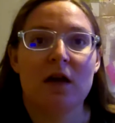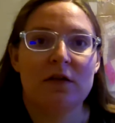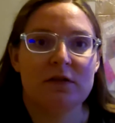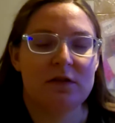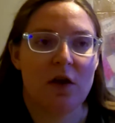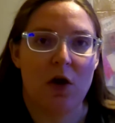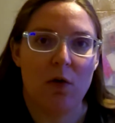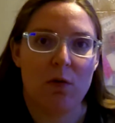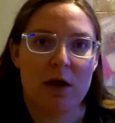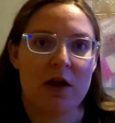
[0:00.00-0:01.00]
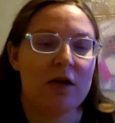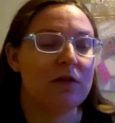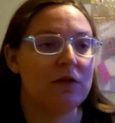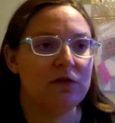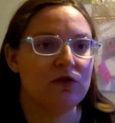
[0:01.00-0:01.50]
So,
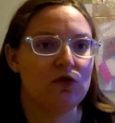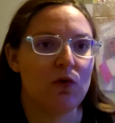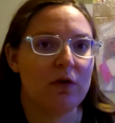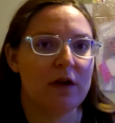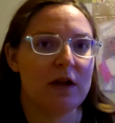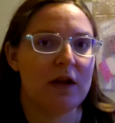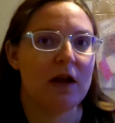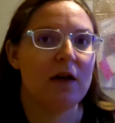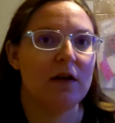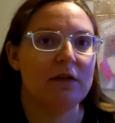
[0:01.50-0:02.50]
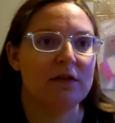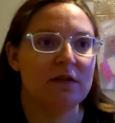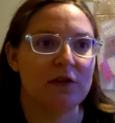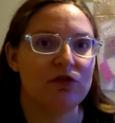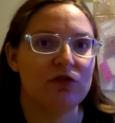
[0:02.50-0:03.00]
the story
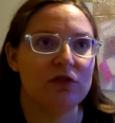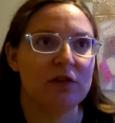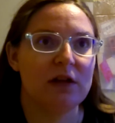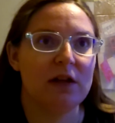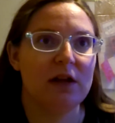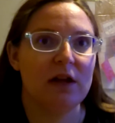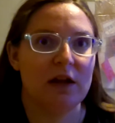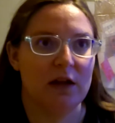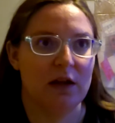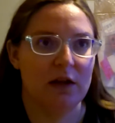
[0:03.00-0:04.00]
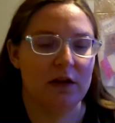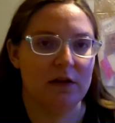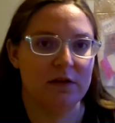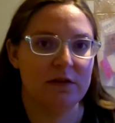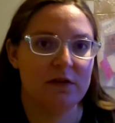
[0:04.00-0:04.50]
essentially
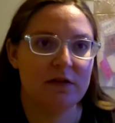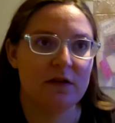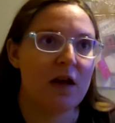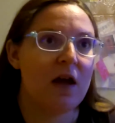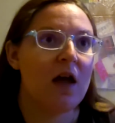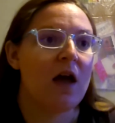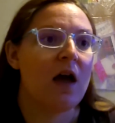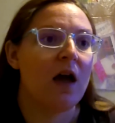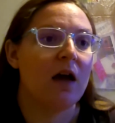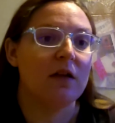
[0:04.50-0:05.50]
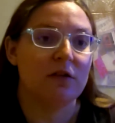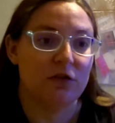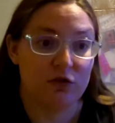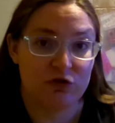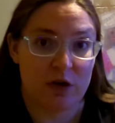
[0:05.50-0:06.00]
is
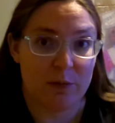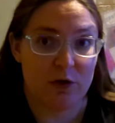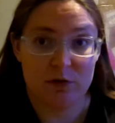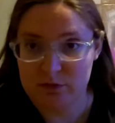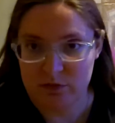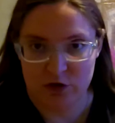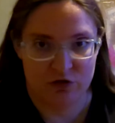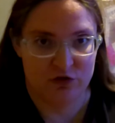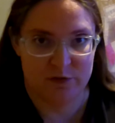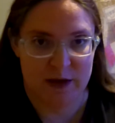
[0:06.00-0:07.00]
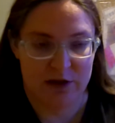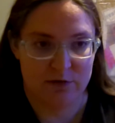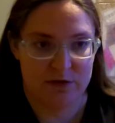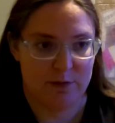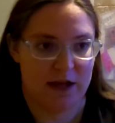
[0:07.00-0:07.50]
you're Shepherd, you can choose male or
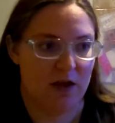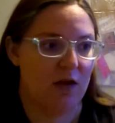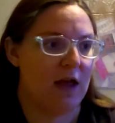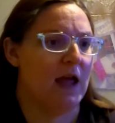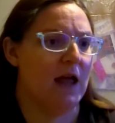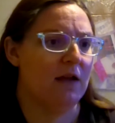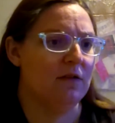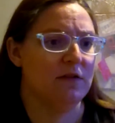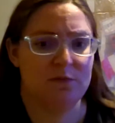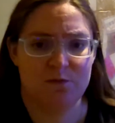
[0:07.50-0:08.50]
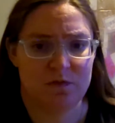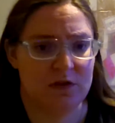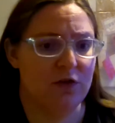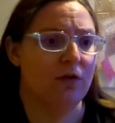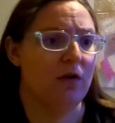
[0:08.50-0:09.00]
female, and
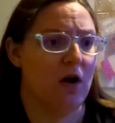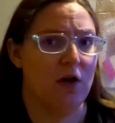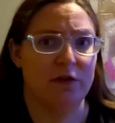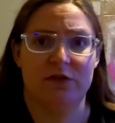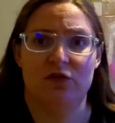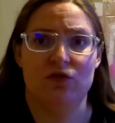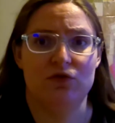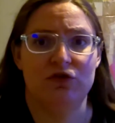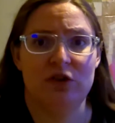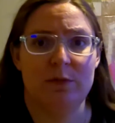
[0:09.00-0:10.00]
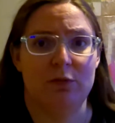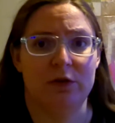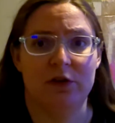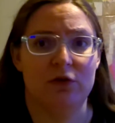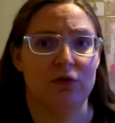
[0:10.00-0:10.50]
you're on this new ship with
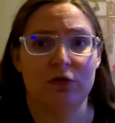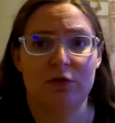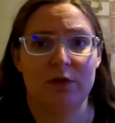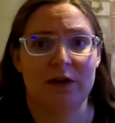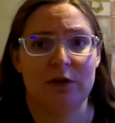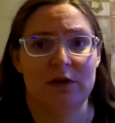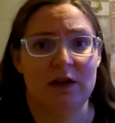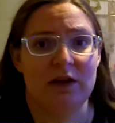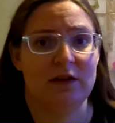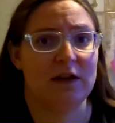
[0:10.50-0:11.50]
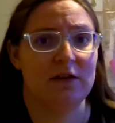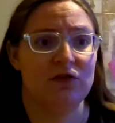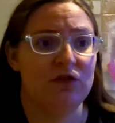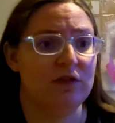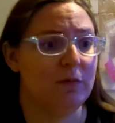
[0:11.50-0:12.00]
a new crew and everything that has
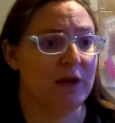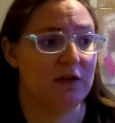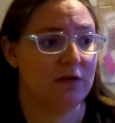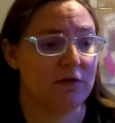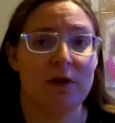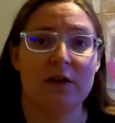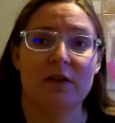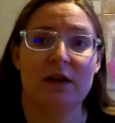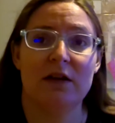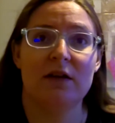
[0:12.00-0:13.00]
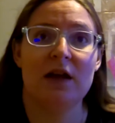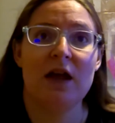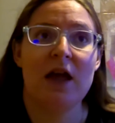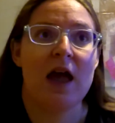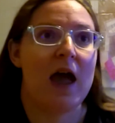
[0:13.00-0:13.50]
just been funded,
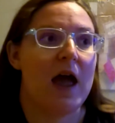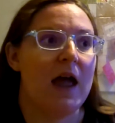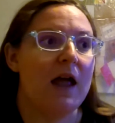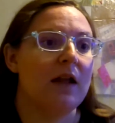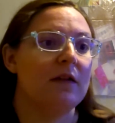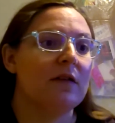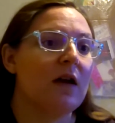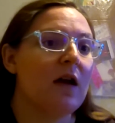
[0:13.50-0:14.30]
and